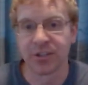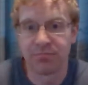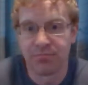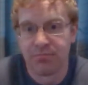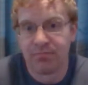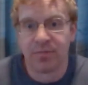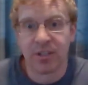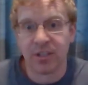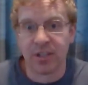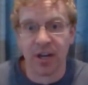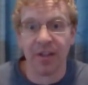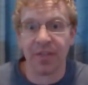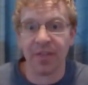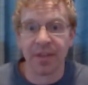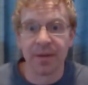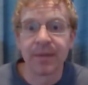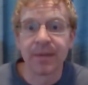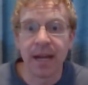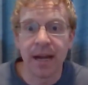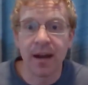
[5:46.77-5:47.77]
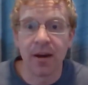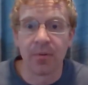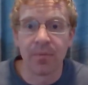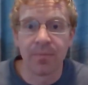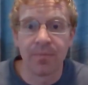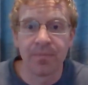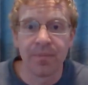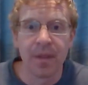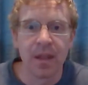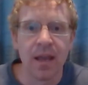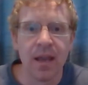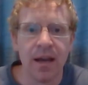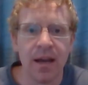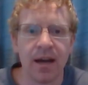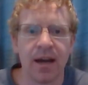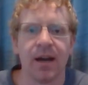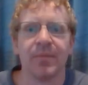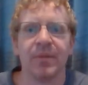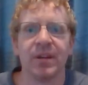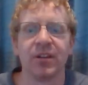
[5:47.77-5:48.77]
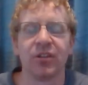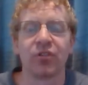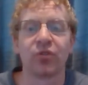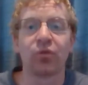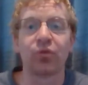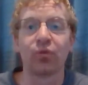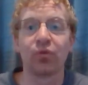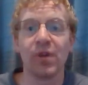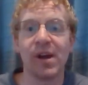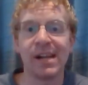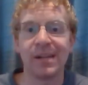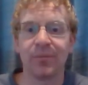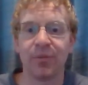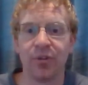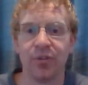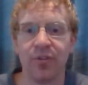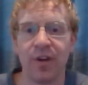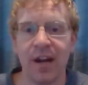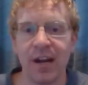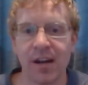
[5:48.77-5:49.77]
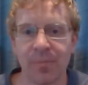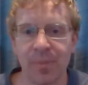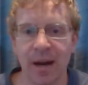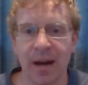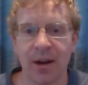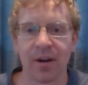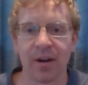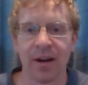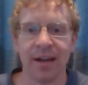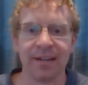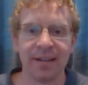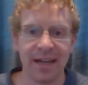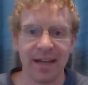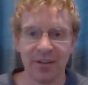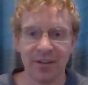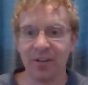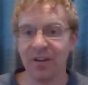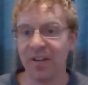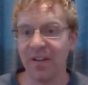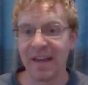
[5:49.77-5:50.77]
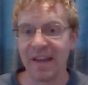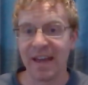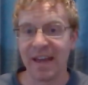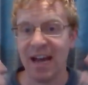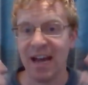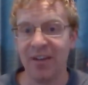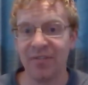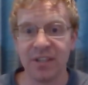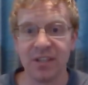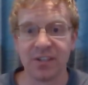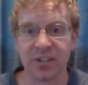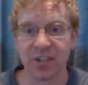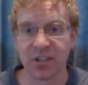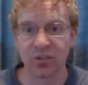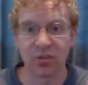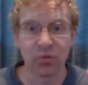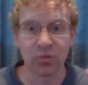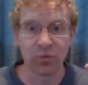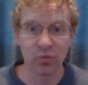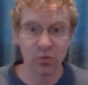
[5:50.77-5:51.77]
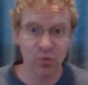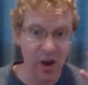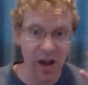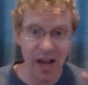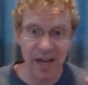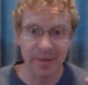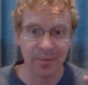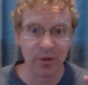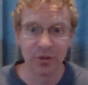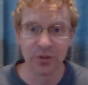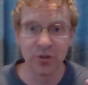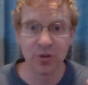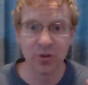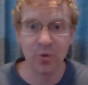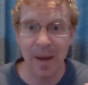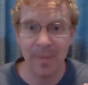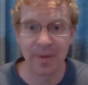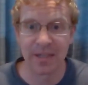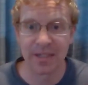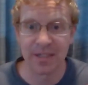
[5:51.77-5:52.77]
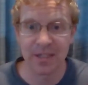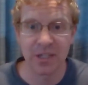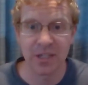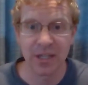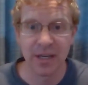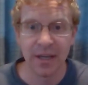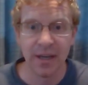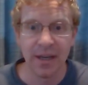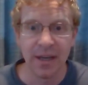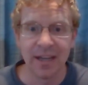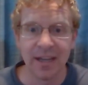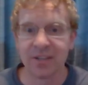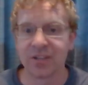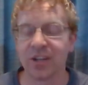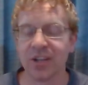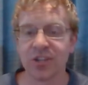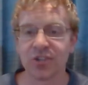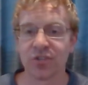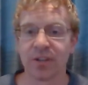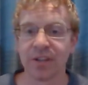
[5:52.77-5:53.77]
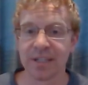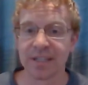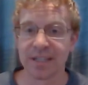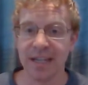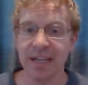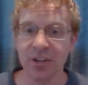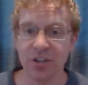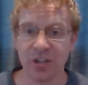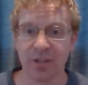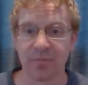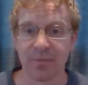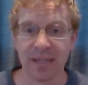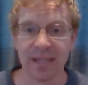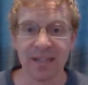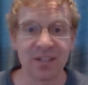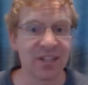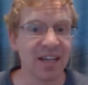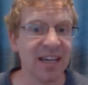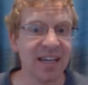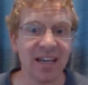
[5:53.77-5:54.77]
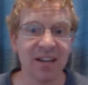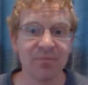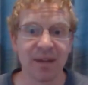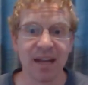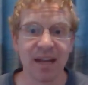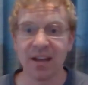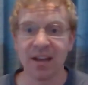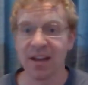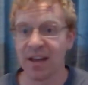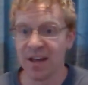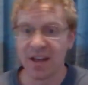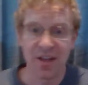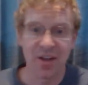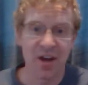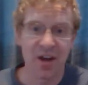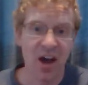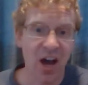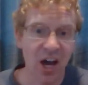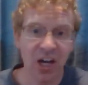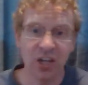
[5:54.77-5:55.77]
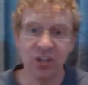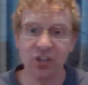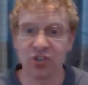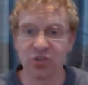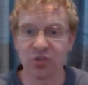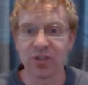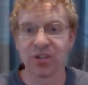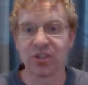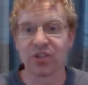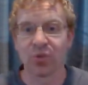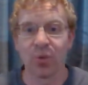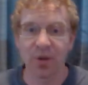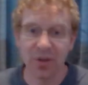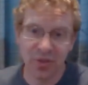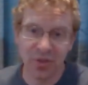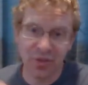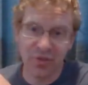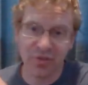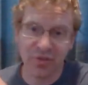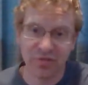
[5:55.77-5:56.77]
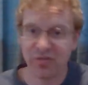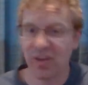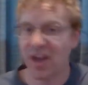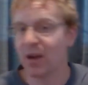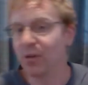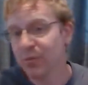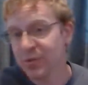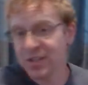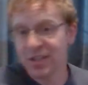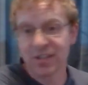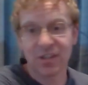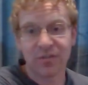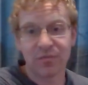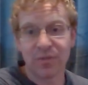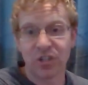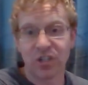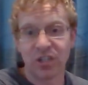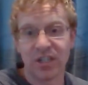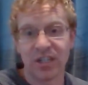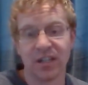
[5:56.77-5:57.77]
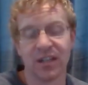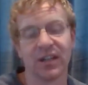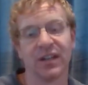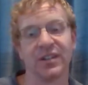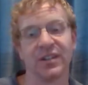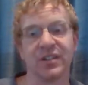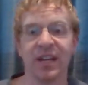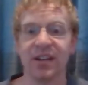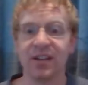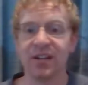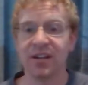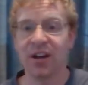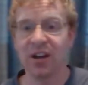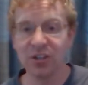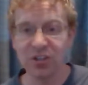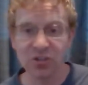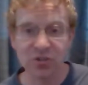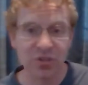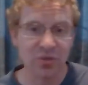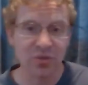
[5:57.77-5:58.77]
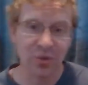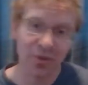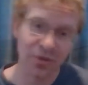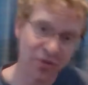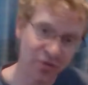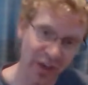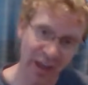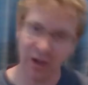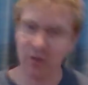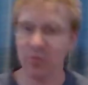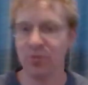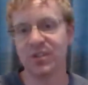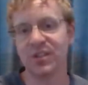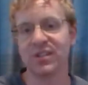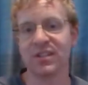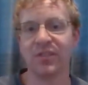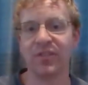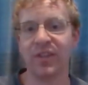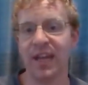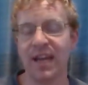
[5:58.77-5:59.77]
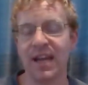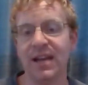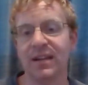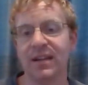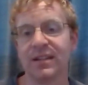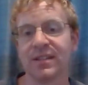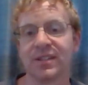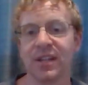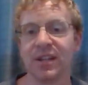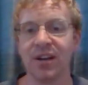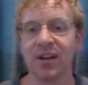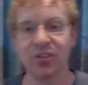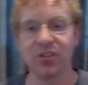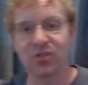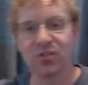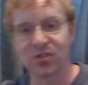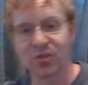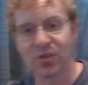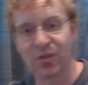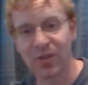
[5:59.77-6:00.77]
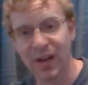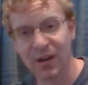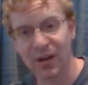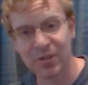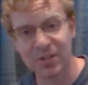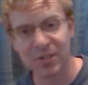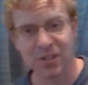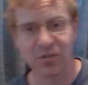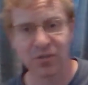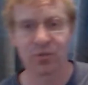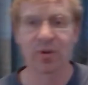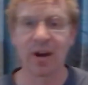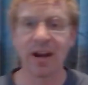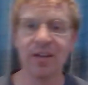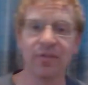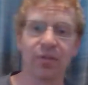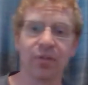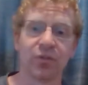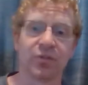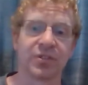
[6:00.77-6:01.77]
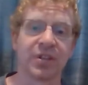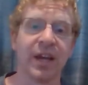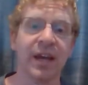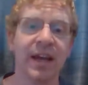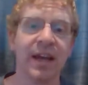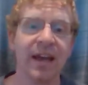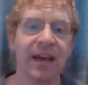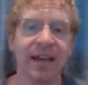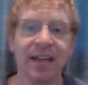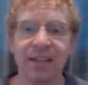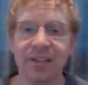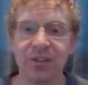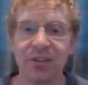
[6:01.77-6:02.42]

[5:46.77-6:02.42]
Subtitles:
And they just gun them down. Incredible firepower. And not only do they have these incredible new weapons, industrialization means they can make hundreds or thousands of machine guns and hundreds or thousands of cannons and hundreds or thousands of rifles.